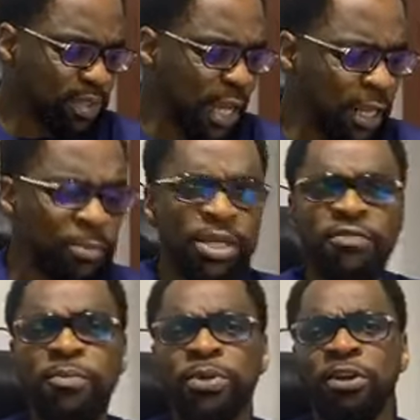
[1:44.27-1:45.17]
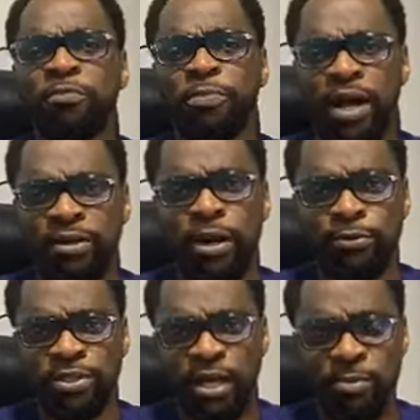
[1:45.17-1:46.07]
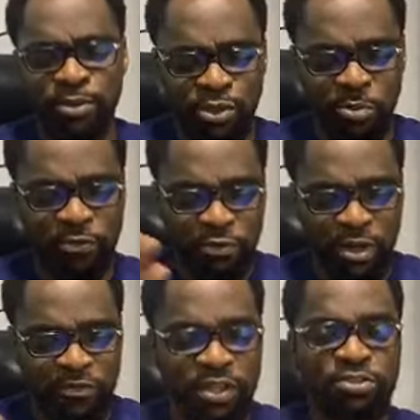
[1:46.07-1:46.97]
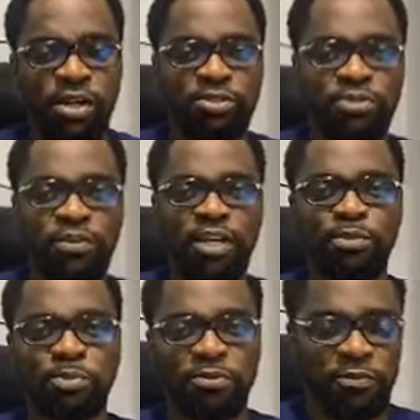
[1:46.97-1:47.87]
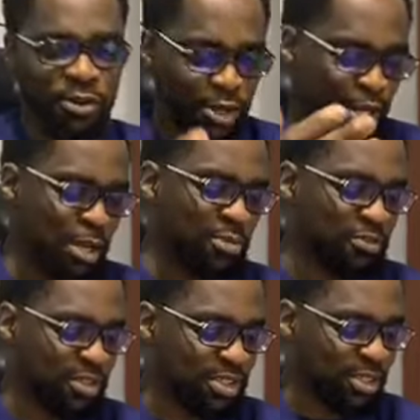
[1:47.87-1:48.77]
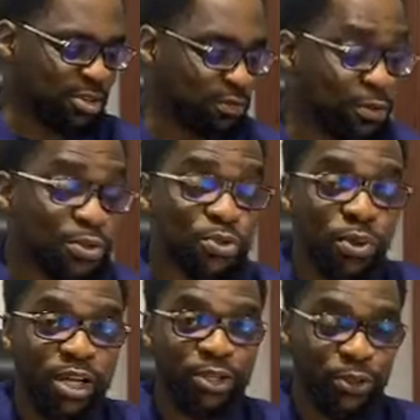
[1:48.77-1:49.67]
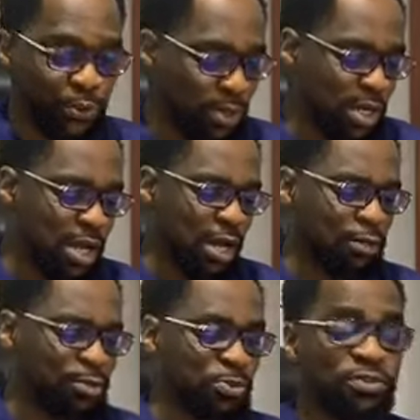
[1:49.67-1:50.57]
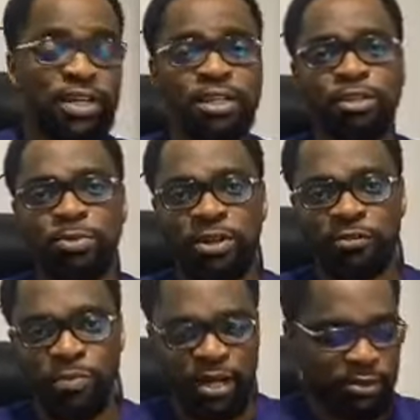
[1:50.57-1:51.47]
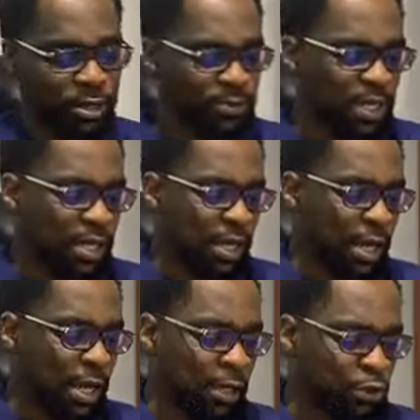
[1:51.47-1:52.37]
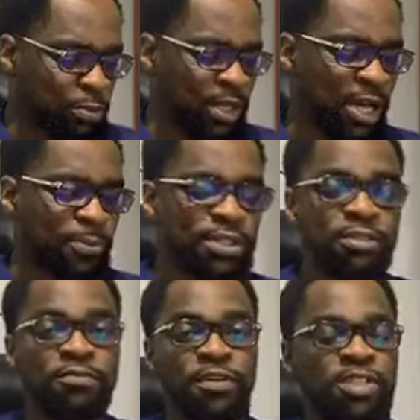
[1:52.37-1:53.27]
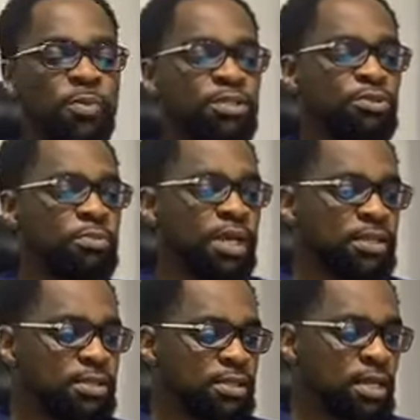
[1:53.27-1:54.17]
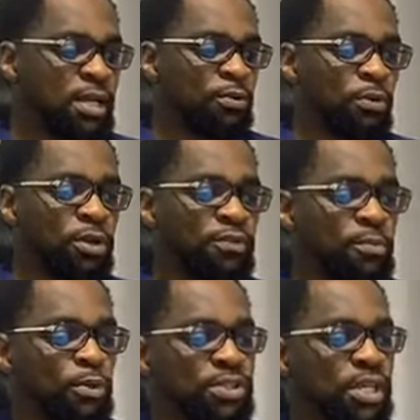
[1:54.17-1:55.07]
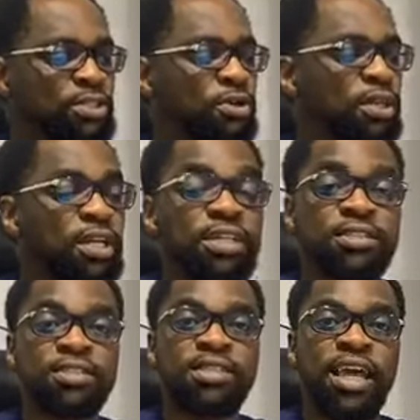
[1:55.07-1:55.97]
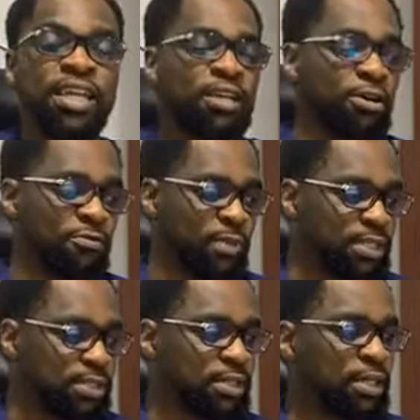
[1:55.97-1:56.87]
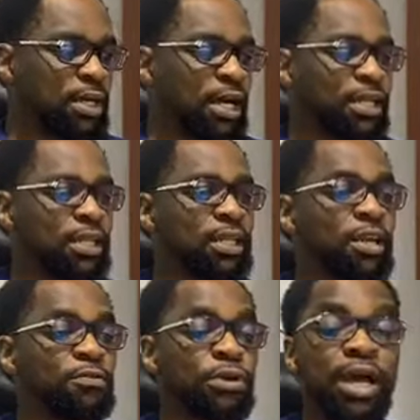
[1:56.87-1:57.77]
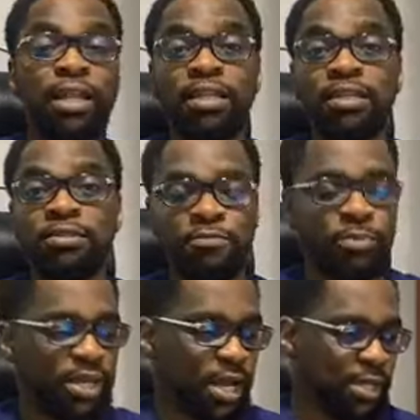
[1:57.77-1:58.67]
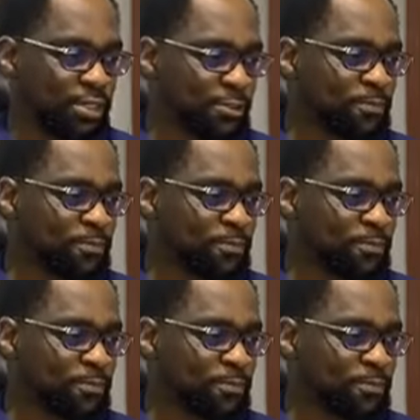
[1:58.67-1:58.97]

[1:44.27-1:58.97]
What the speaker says: And let me give a bit of background. Some of you are veterans, you've heard me before, but for the sake of those who are new, I'll provide a little bit of background. Human capital investment remains one of the most enduring legacies any government at any level can leave behind.